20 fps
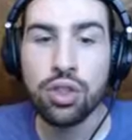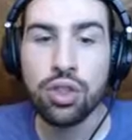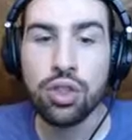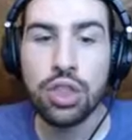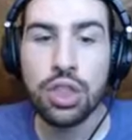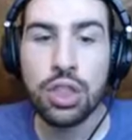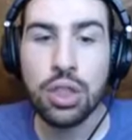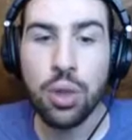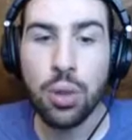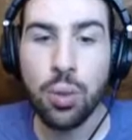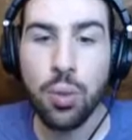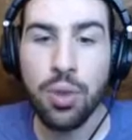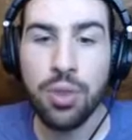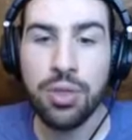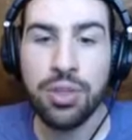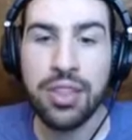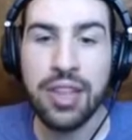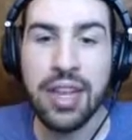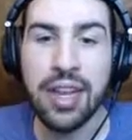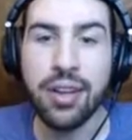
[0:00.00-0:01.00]
So
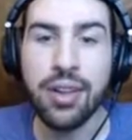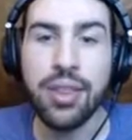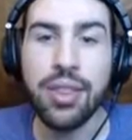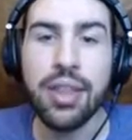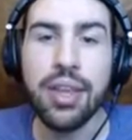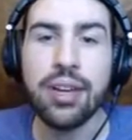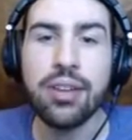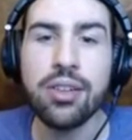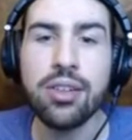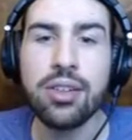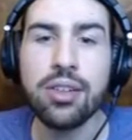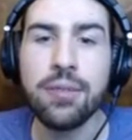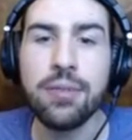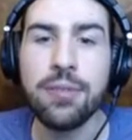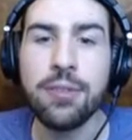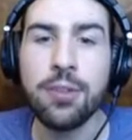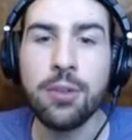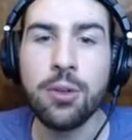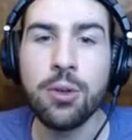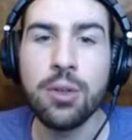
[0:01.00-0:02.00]
down there on the
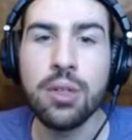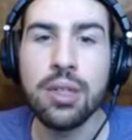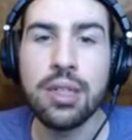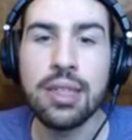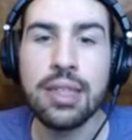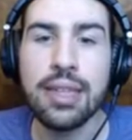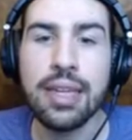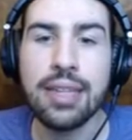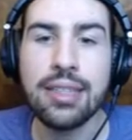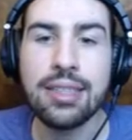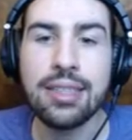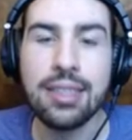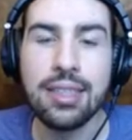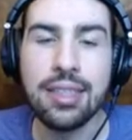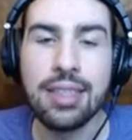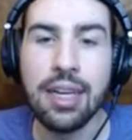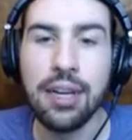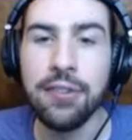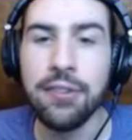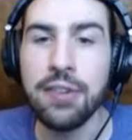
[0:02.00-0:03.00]
floor, that's
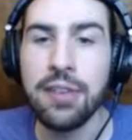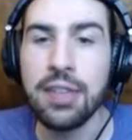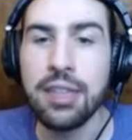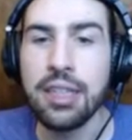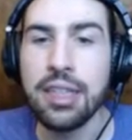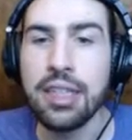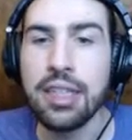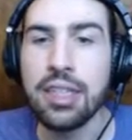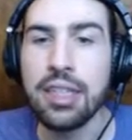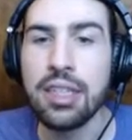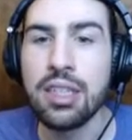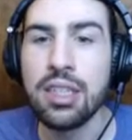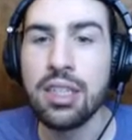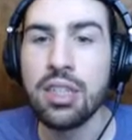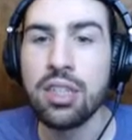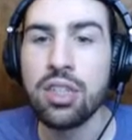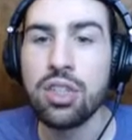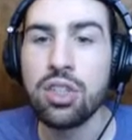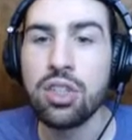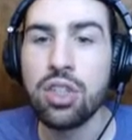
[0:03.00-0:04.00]
definitely
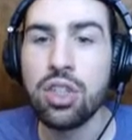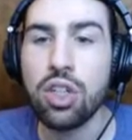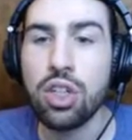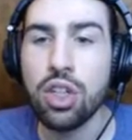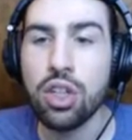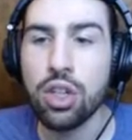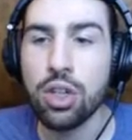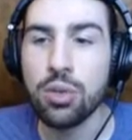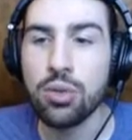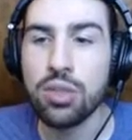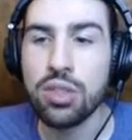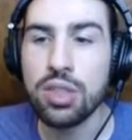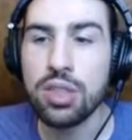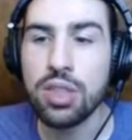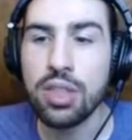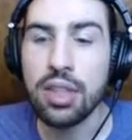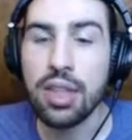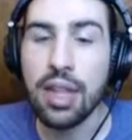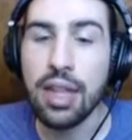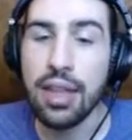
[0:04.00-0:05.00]
close
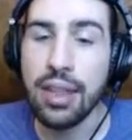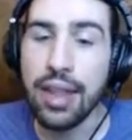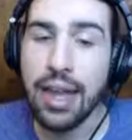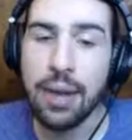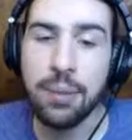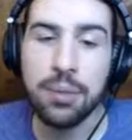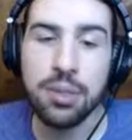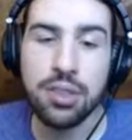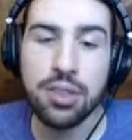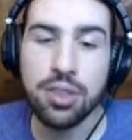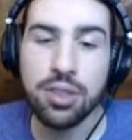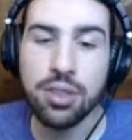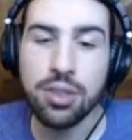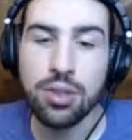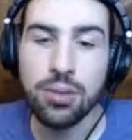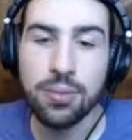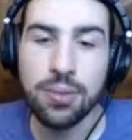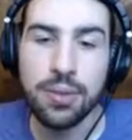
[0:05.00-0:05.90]
and lapis too.